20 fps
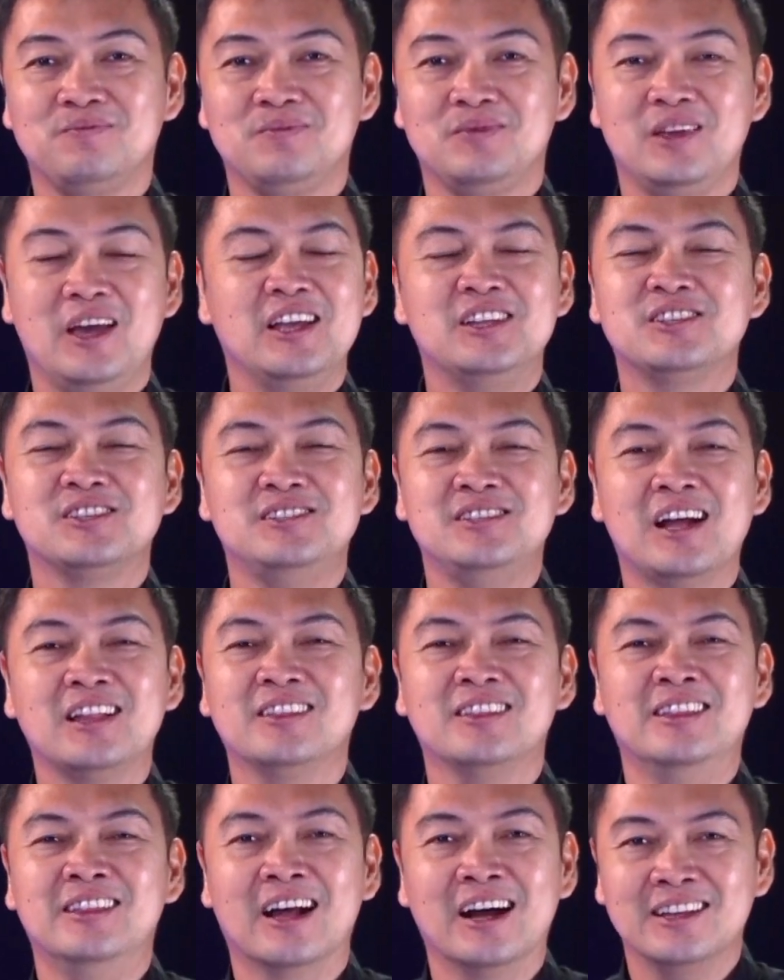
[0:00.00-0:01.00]
It's not
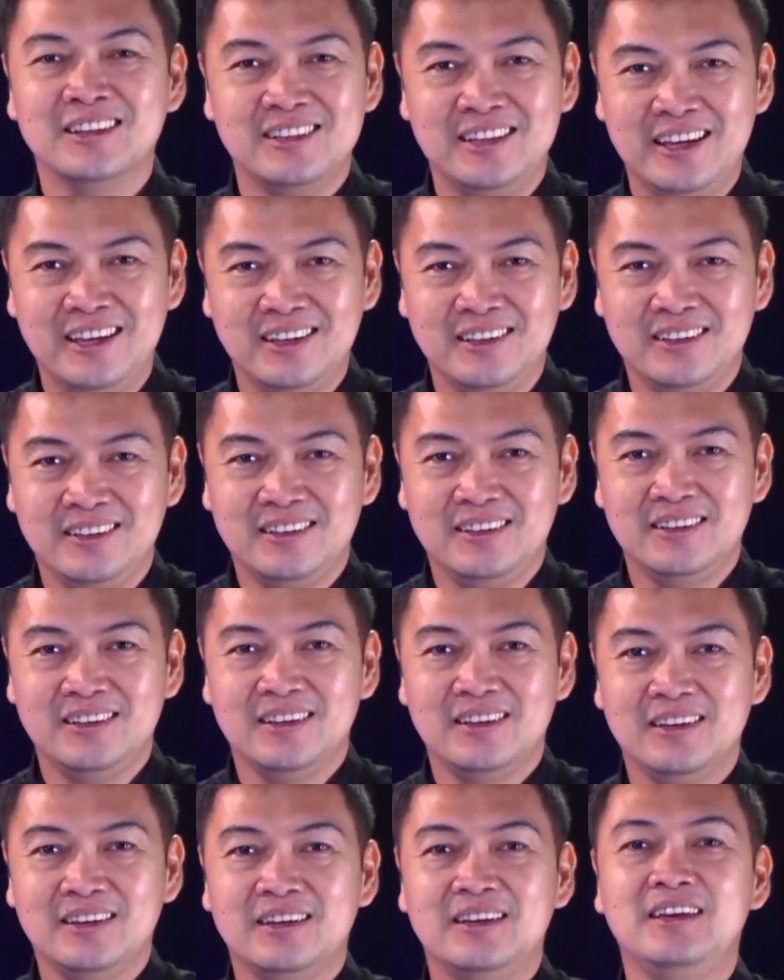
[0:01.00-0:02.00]
nothing.
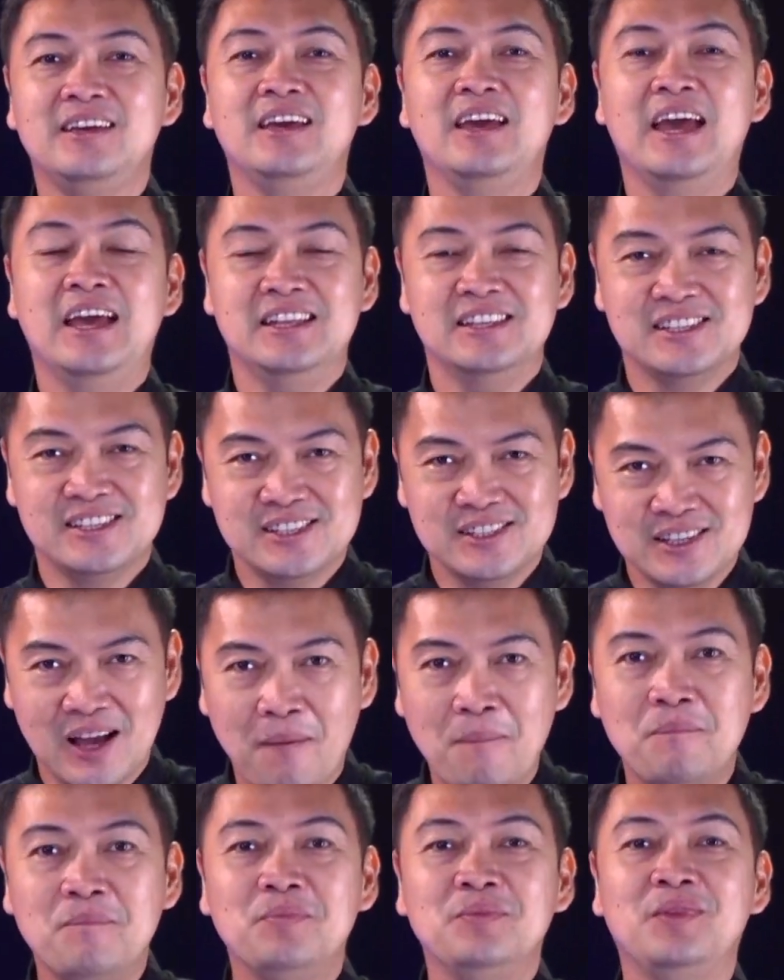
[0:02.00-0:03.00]
It's
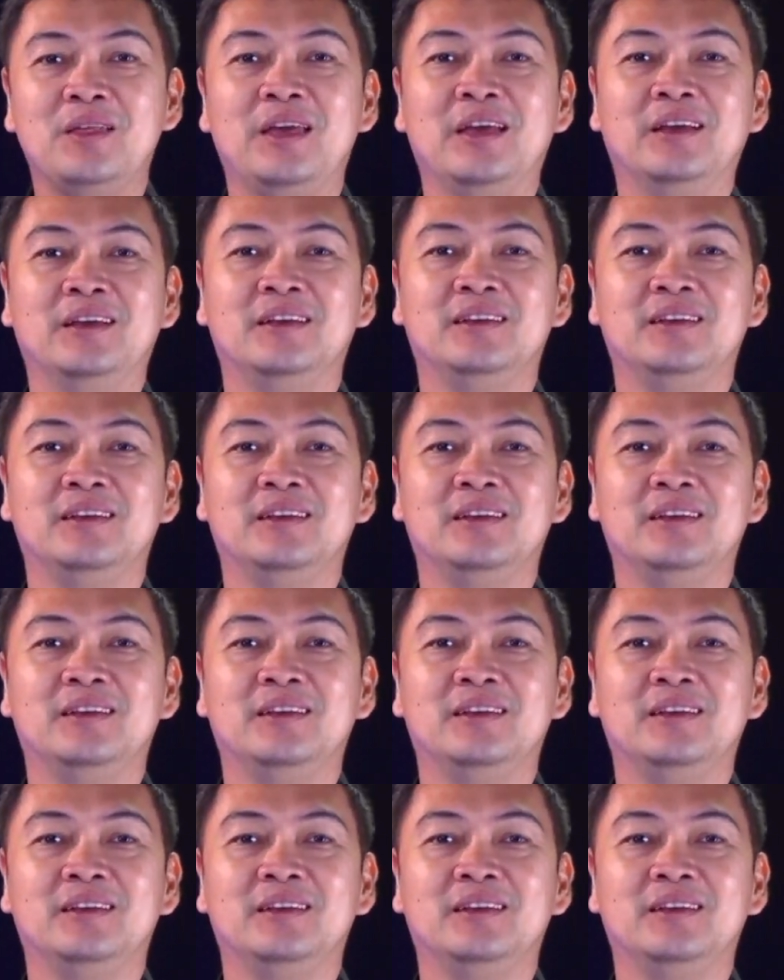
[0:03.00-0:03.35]
something.